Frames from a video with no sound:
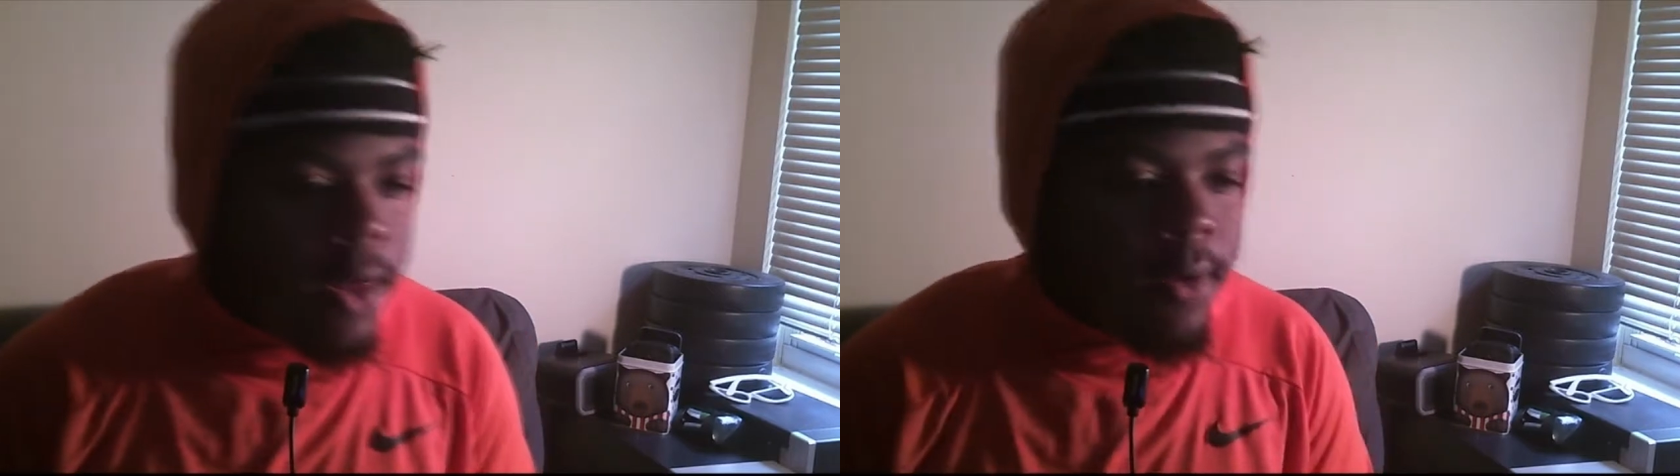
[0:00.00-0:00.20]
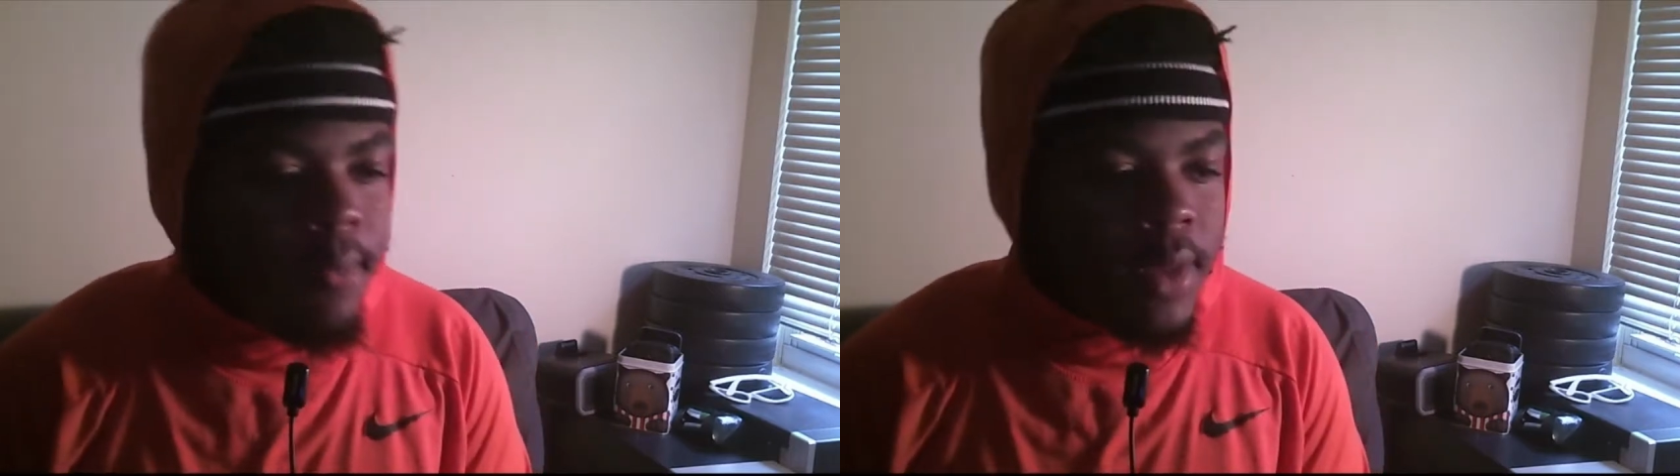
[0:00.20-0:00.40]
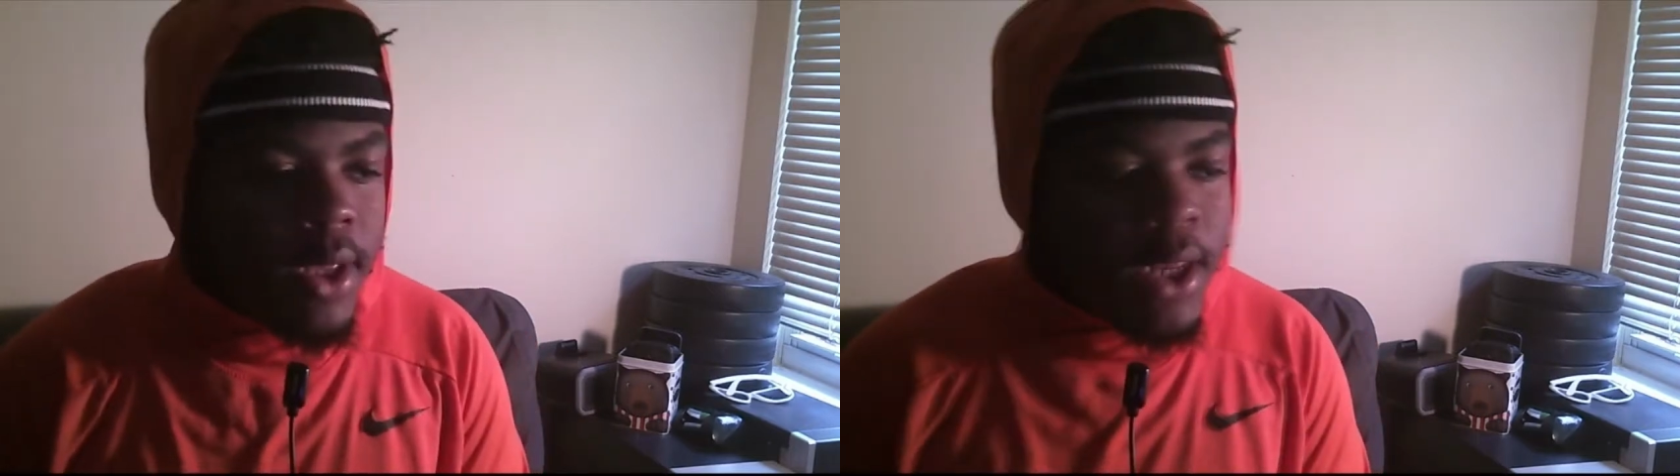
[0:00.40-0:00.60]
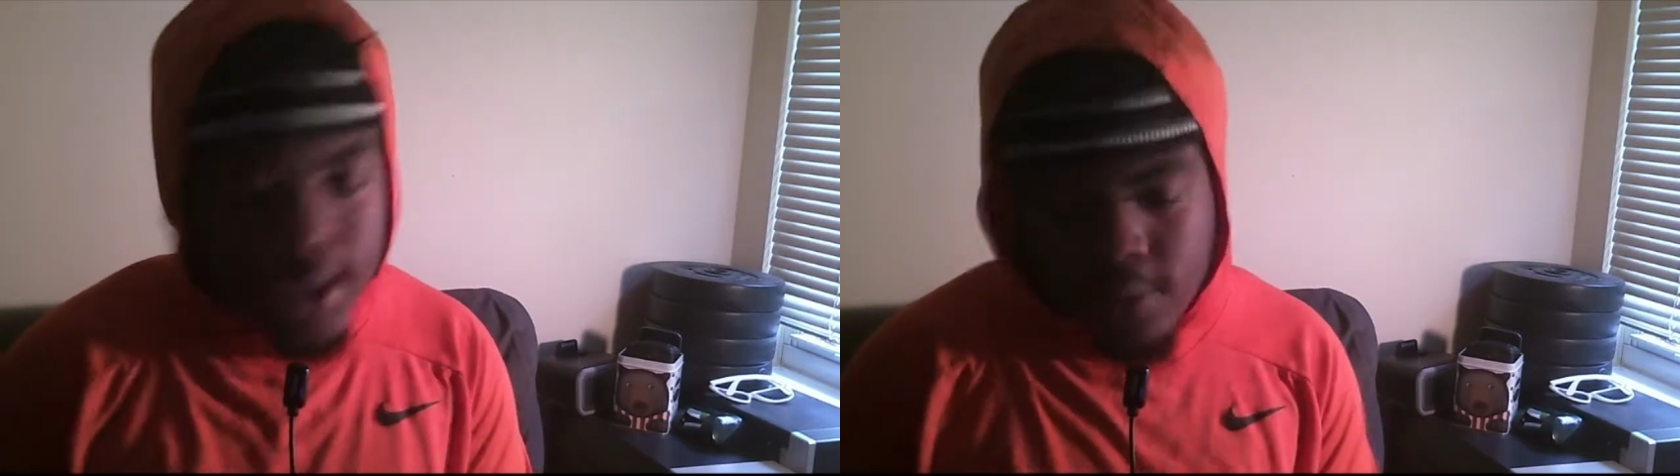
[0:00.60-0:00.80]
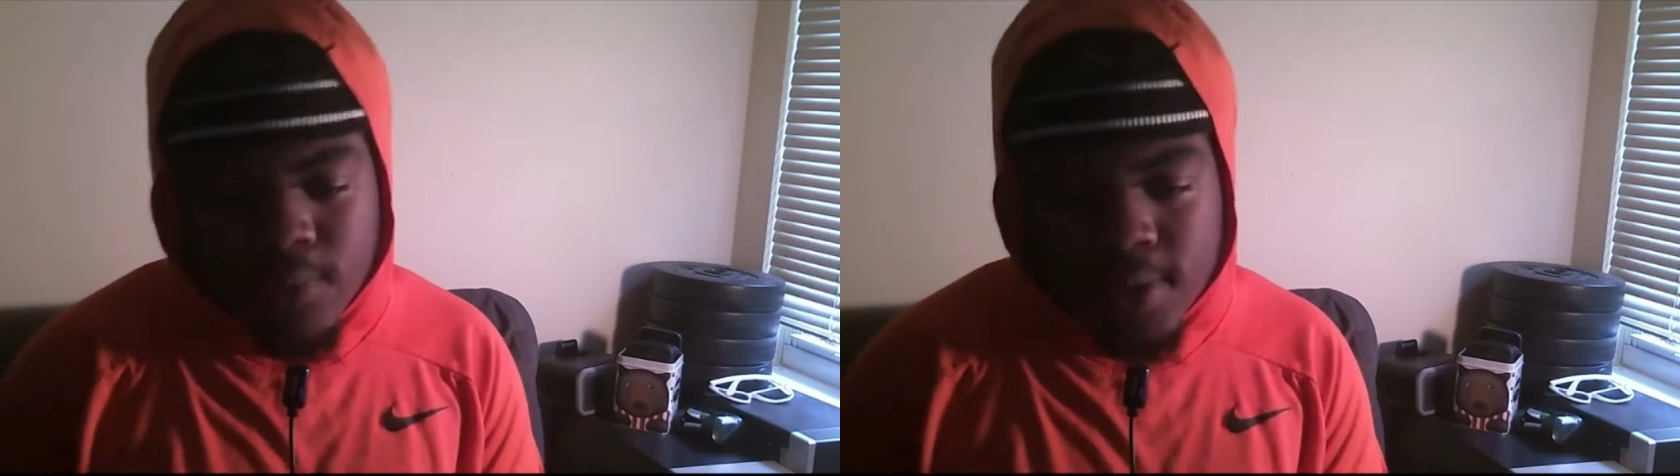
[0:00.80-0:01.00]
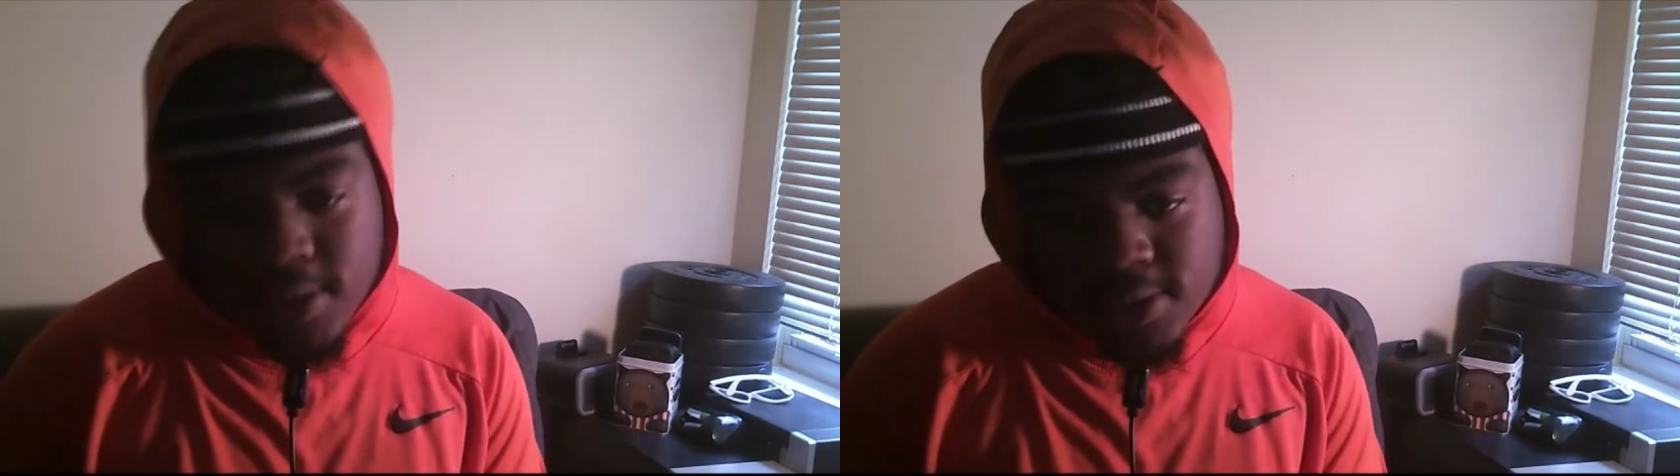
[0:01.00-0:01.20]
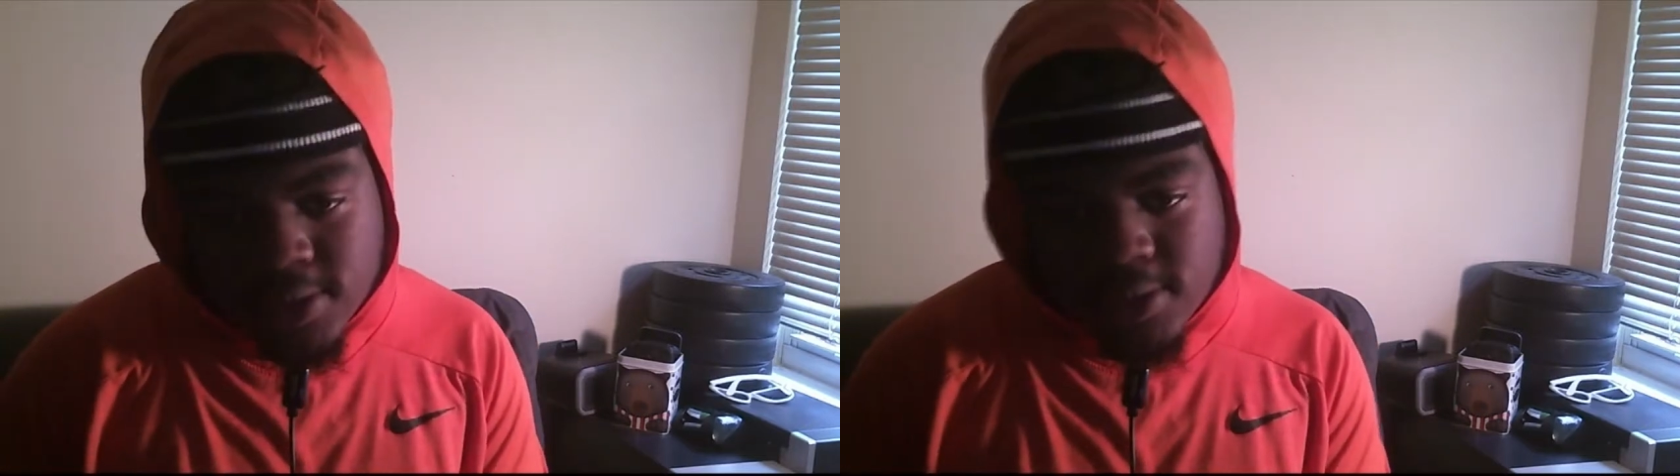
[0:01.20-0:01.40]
But anyways,